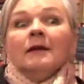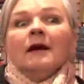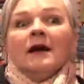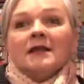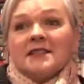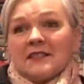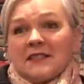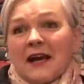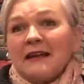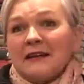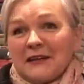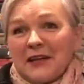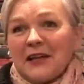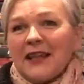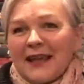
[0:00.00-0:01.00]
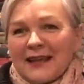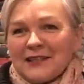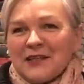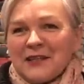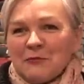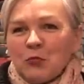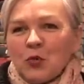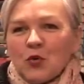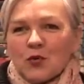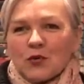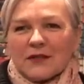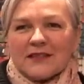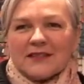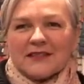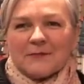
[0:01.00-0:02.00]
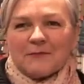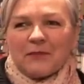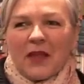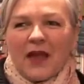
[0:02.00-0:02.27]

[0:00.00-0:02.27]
I started collecting books.